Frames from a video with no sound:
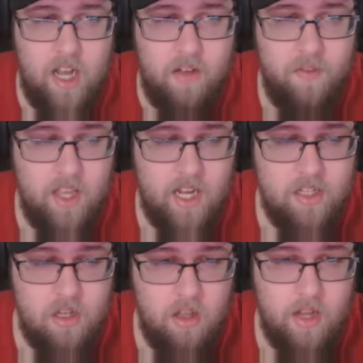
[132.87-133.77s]
I feel like I
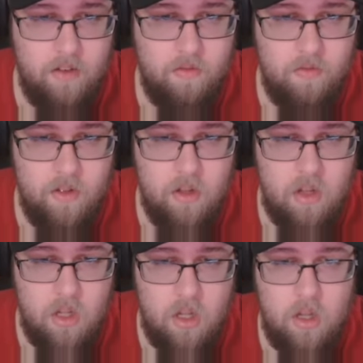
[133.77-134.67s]
saw that.
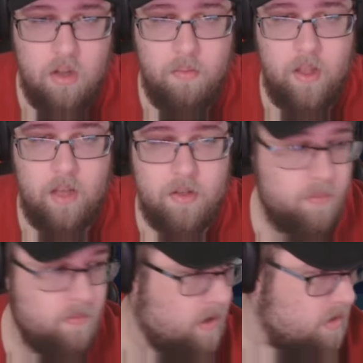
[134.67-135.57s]
Yeah, that was
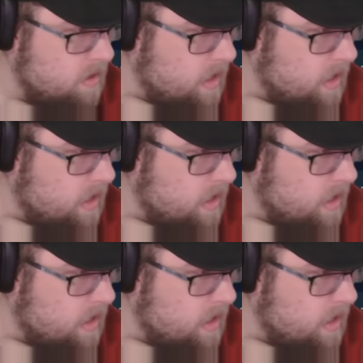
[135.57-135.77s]
that was